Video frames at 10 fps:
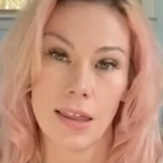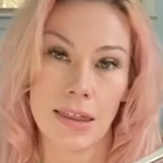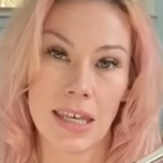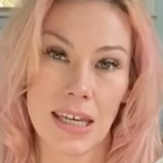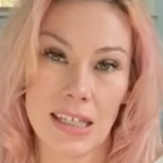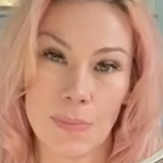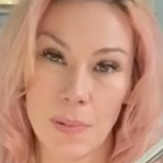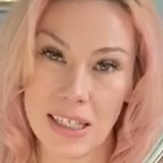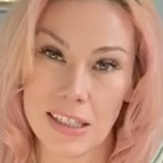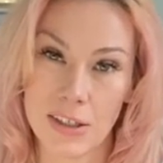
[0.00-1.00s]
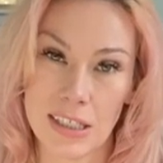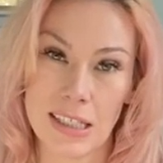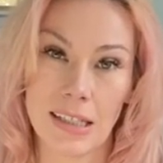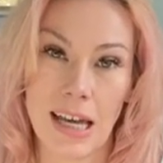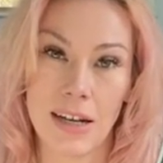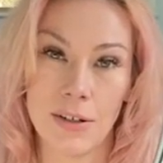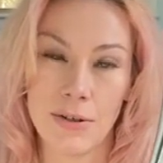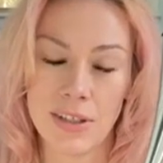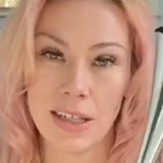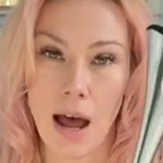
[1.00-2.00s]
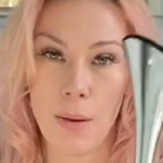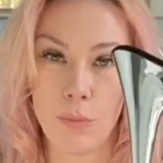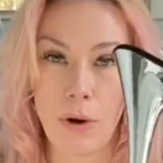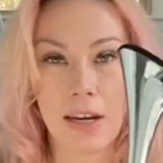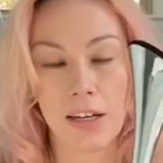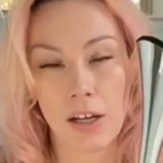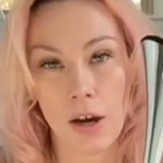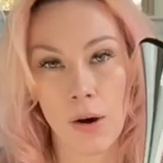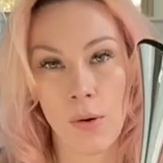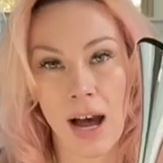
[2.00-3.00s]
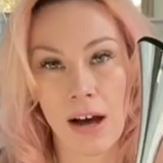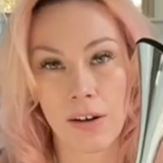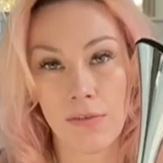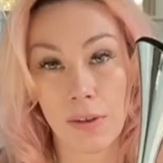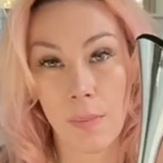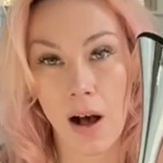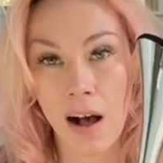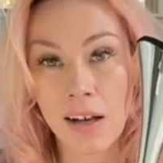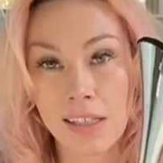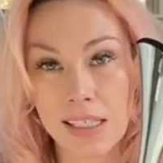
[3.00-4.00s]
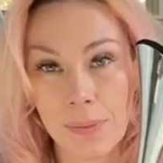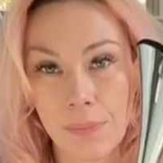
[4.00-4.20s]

These pleaser stilettos come ready to go out of the box.